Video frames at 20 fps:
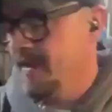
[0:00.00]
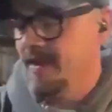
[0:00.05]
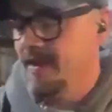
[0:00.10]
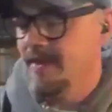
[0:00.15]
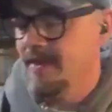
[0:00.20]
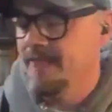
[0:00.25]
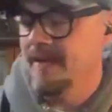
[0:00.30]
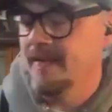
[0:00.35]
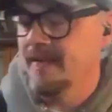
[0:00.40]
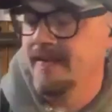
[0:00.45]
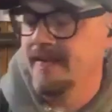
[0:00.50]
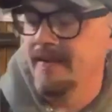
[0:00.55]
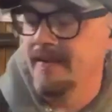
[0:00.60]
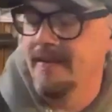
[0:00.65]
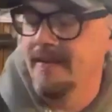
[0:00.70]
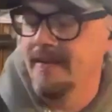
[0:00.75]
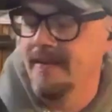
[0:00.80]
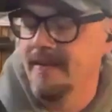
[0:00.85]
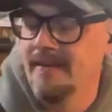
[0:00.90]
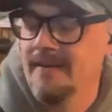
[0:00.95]
You think
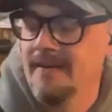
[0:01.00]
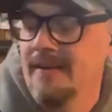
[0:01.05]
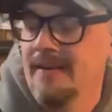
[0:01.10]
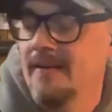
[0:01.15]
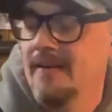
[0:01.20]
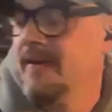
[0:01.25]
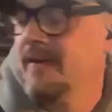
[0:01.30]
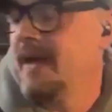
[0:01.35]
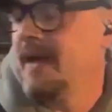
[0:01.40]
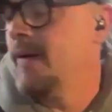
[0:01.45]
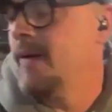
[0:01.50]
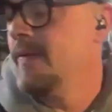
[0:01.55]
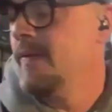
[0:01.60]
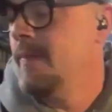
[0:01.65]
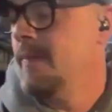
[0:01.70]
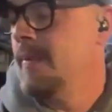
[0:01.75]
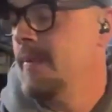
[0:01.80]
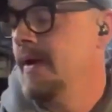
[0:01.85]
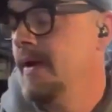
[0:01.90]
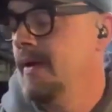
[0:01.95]
that the guy with
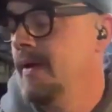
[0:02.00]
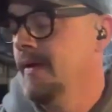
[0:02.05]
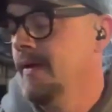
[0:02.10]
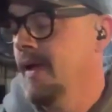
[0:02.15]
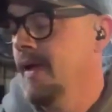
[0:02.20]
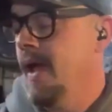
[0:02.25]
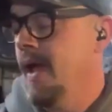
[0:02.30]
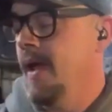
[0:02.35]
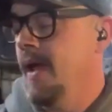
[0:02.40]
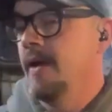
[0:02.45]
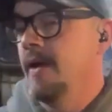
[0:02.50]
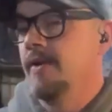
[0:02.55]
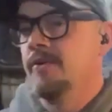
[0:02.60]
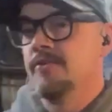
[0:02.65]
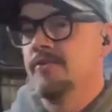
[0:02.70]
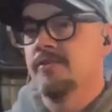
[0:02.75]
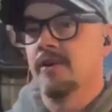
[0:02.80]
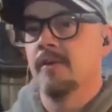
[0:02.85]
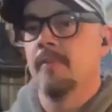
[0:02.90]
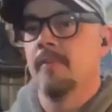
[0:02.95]
the big A on his
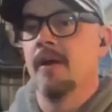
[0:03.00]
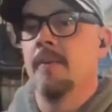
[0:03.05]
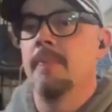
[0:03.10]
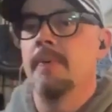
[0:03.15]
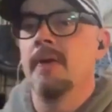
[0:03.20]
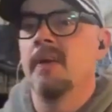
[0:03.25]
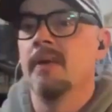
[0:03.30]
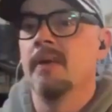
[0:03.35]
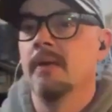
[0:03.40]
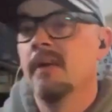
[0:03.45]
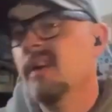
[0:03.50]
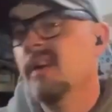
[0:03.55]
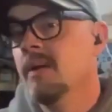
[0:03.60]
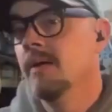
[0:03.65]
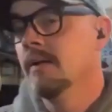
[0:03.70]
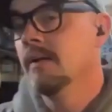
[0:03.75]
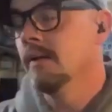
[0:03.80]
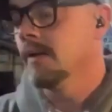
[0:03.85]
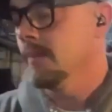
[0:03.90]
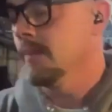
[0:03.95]
shirt might be a
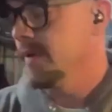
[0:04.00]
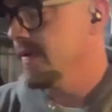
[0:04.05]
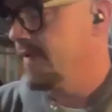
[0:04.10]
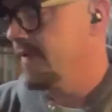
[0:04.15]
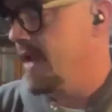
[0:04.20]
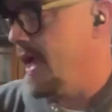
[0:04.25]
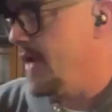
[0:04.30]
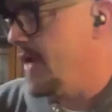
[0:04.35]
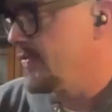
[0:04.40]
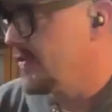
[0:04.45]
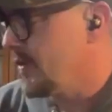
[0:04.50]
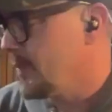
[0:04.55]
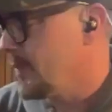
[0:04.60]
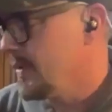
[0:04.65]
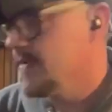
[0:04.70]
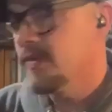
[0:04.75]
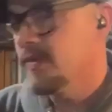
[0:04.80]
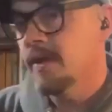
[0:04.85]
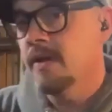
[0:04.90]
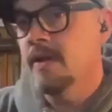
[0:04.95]
little bit of an asshole, but
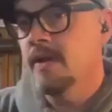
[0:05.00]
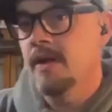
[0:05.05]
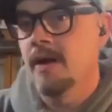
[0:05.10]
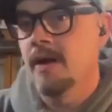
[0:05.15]
it's good to hear.